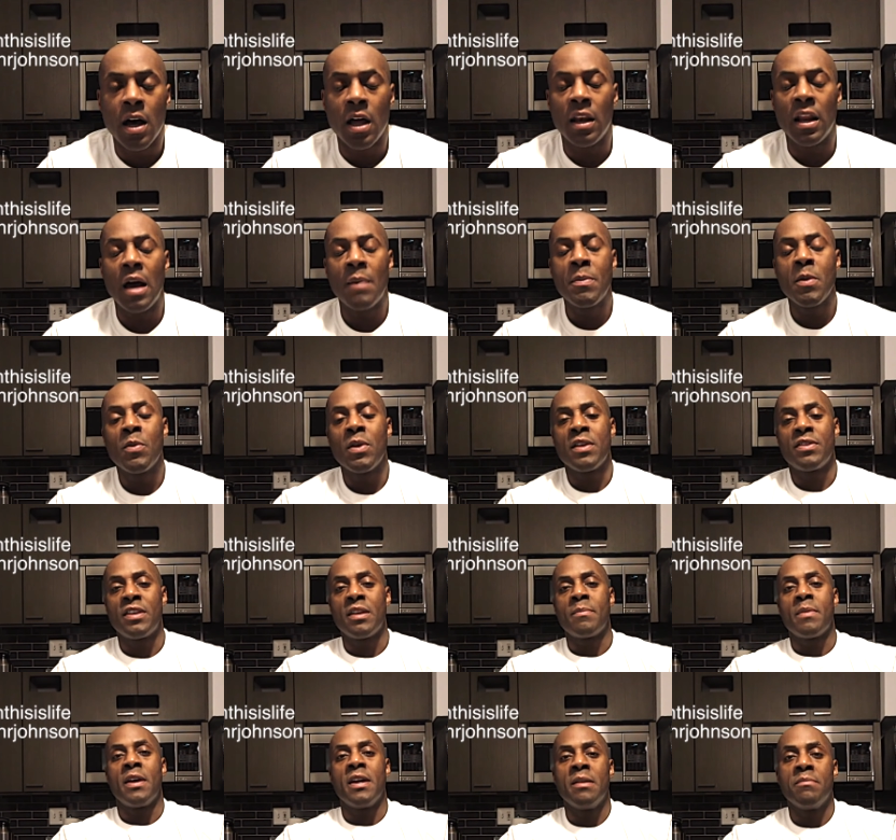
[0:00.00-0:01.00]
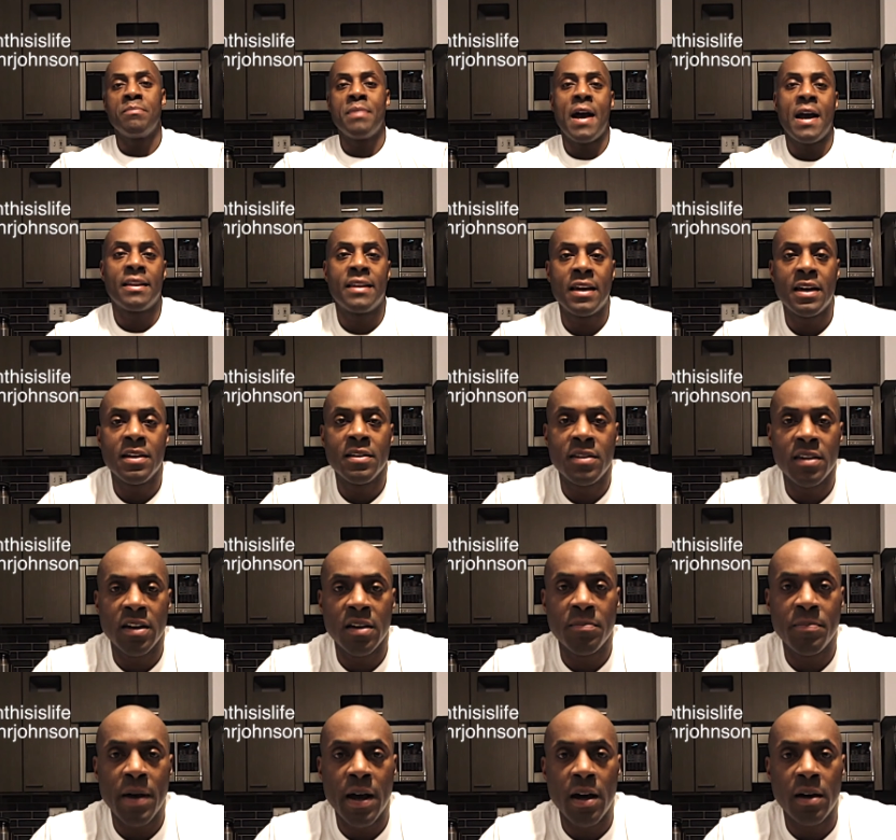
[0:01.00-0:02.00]
A lot of people when they think about impact, they can think
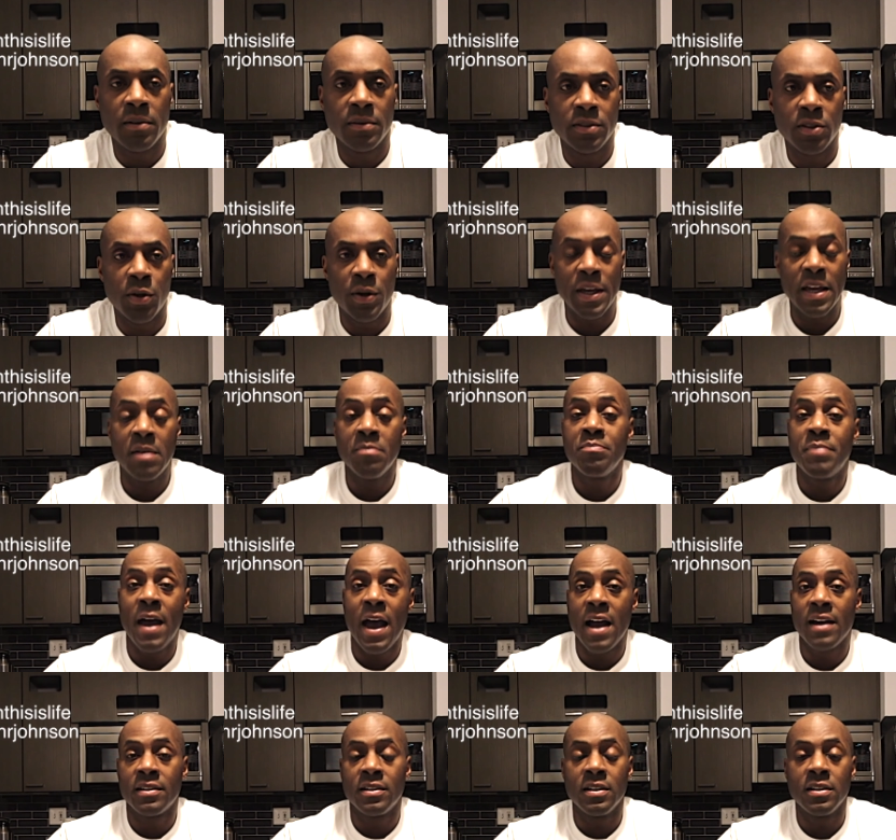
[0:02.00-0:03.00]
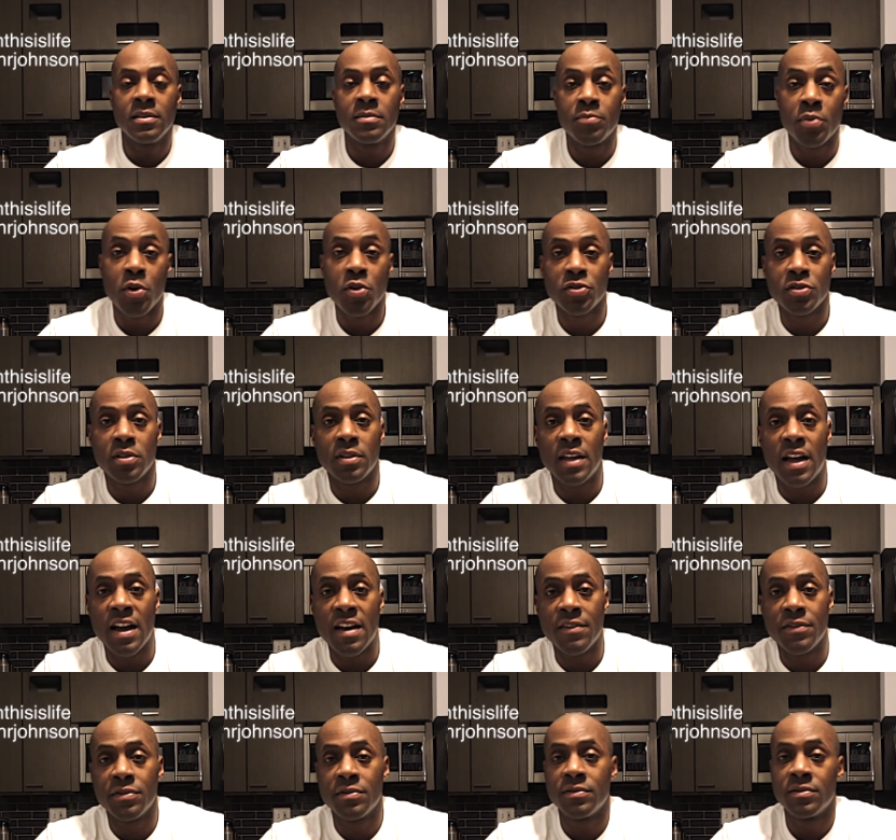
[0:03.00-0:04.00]
about you know, impact in personal
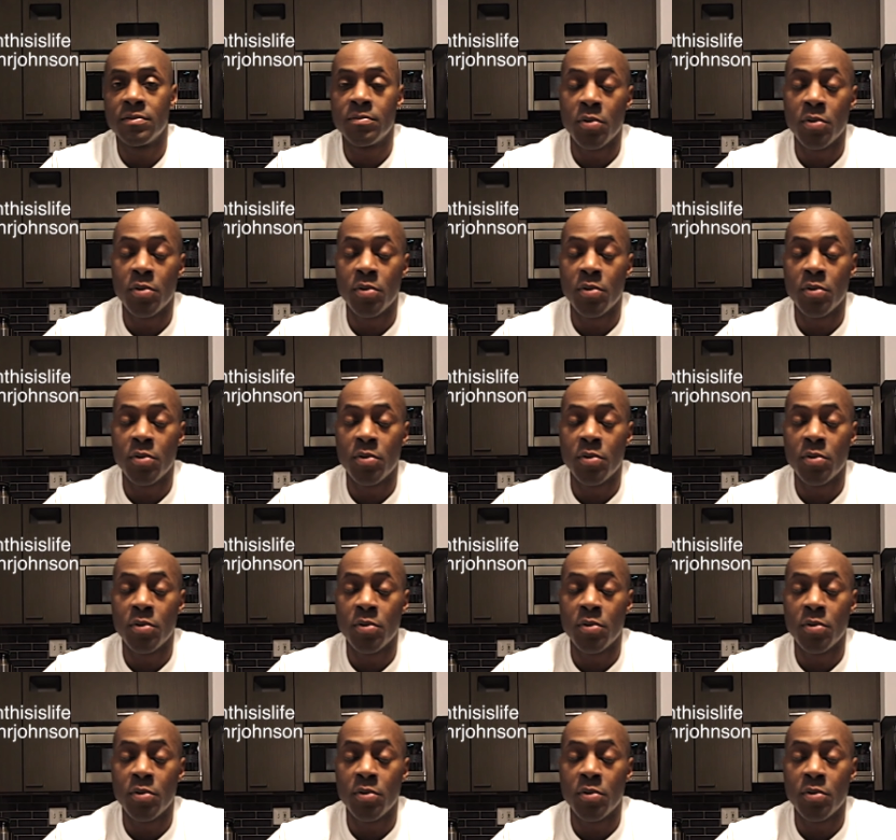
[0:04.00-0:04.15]
life,